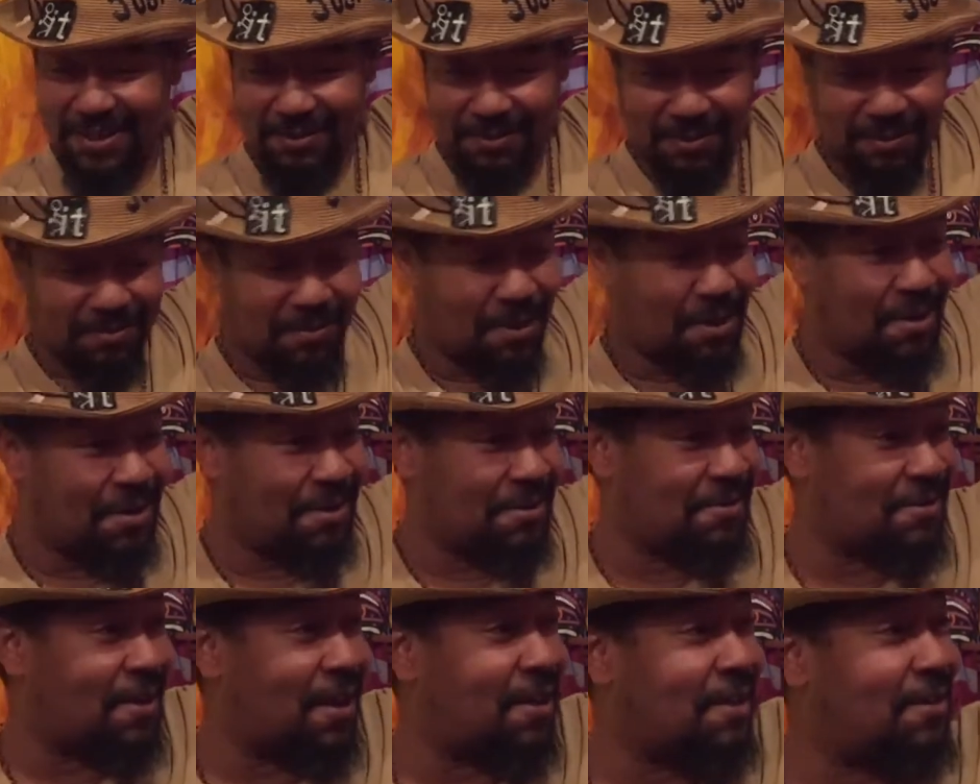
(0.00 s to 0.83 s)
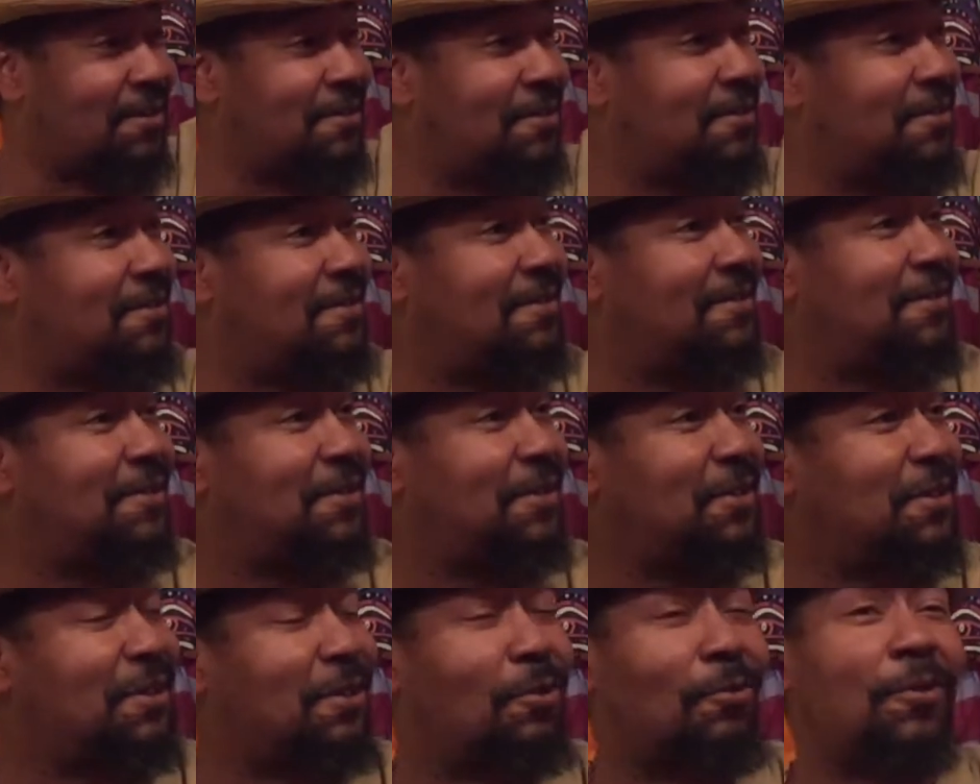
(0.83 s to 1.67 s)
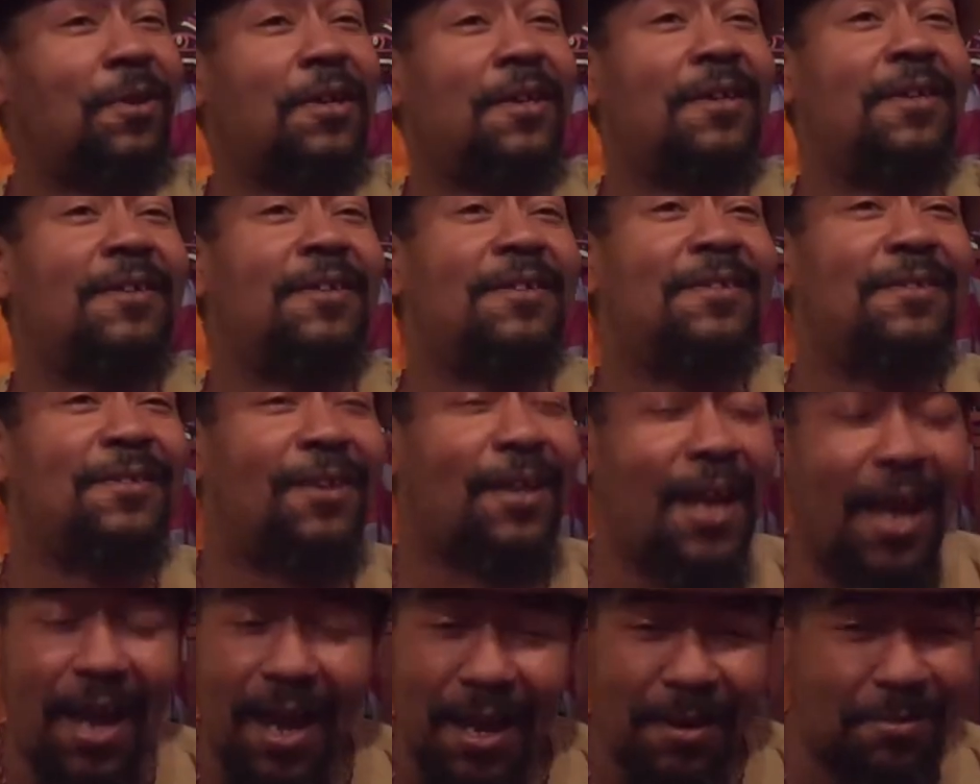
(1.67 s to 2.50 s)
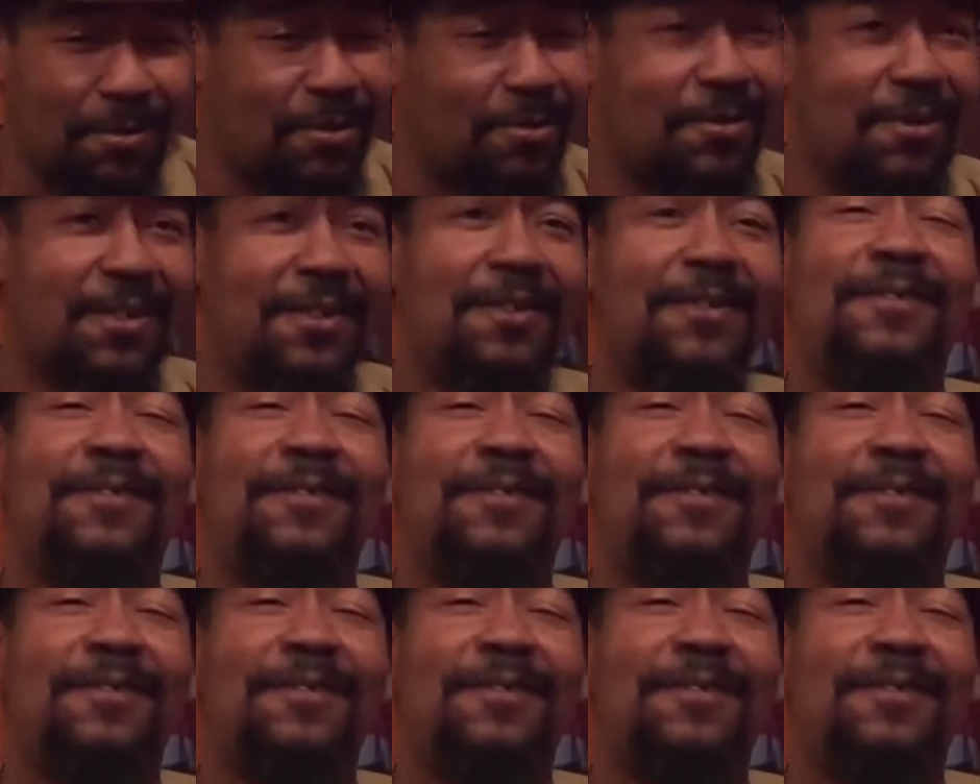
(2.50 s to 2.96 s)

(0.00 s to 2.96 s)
this small, like a lime green.